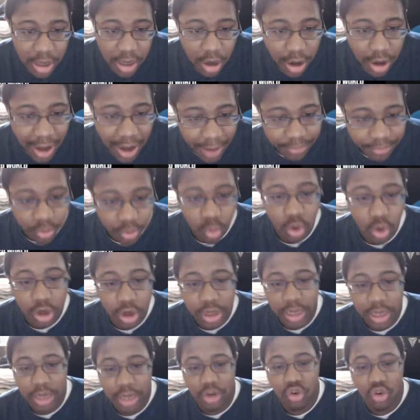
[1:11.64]
After
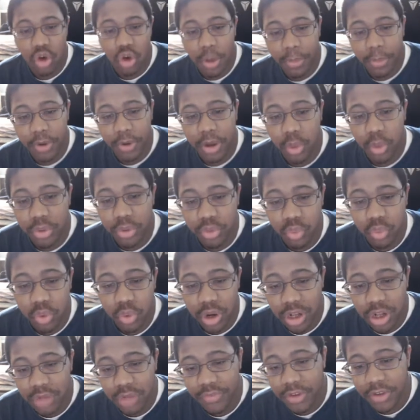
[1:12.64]
working and cooperating with the
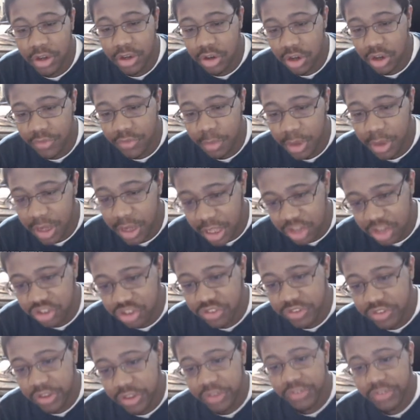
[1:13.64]
relevant government
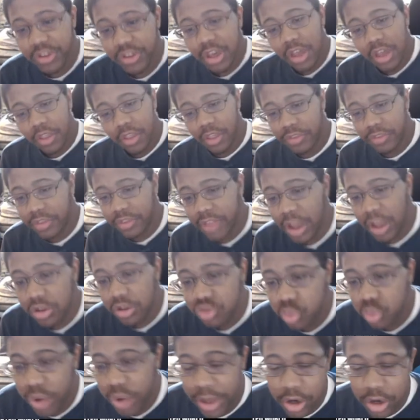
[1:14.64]
agencies, this
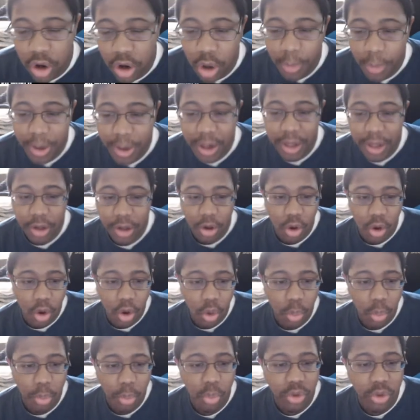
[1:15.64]
announced raid on my
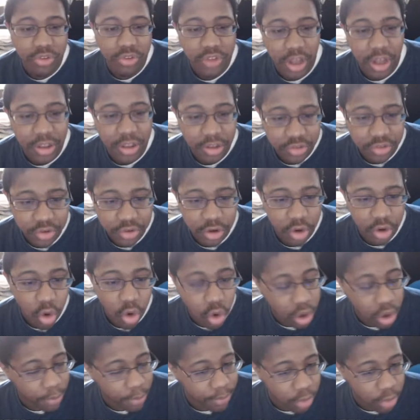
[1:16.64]
home was not necessary
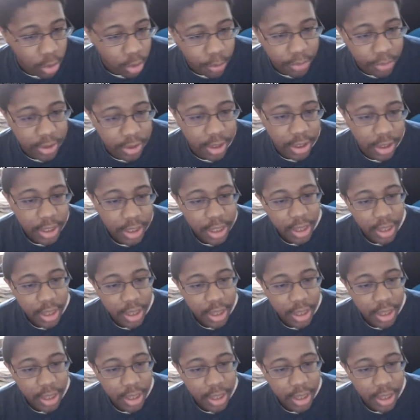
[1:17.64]
or appropriate.